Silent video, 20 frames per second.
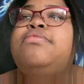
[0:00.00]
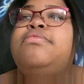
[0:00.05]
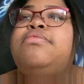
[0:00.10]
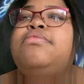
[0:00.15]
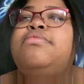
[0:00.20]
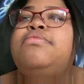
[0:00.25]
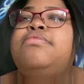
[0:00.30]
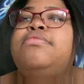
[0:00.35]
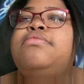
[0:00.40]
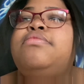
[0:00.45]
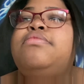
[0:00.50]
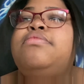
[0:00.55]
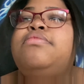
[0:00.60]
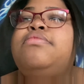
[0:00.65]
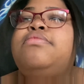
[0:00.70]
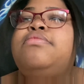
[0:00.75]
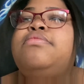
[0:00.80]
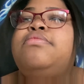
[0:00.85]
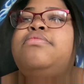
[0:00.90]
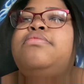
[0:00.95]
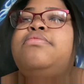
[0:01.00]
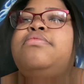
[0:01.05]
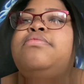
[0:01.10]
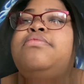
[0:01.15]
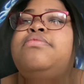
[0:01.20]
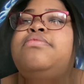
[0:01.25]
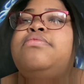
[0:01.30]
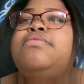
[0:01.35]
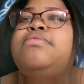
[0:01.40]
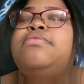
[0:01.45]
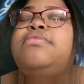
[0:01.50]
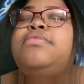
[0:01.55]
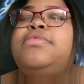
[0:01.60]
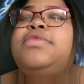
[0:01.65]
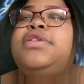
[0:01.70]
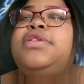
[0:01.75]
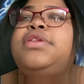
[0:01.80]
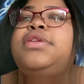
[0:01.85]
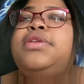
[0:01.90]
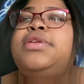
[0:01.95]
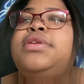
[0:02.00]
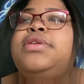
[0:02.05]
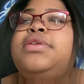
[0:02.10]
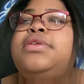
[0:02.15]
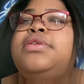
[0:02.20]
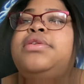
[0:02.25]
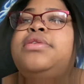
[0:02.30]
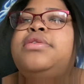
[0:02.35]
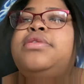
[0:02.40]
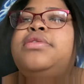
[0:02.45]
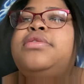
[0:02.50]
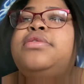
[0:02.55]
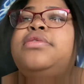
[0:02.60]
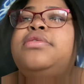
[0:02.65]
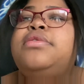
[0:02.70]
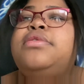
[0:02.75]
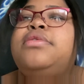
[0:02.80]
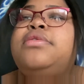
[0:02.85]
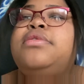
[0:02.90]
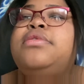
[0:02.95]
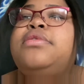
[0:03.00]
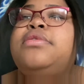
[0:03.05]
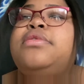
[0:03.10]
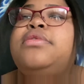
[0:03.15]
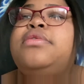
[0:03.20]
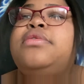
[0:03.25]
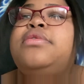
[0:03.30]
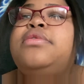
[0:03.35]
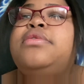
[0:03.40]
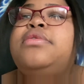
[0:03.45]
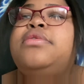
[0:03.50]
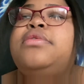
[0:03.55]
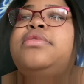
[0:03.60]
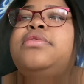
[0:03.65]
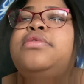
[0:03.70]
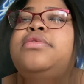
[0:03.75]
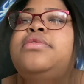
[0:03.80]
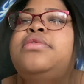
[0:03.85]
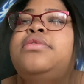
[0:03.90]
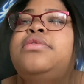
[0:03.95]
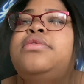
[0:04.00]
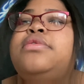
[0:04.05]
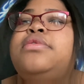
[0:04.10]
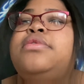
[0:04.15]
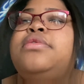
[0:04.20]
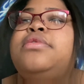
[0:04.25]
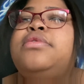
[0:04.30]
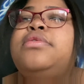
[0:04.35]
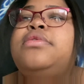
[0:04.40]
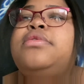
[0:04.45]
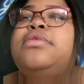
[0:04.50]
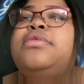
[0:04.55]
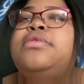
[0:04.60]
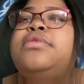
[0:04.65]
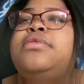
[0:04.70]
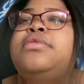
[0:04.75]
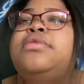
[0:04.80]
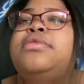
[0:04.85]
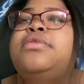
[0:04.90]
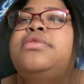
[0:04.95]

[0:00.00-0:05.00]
Nobody speaks.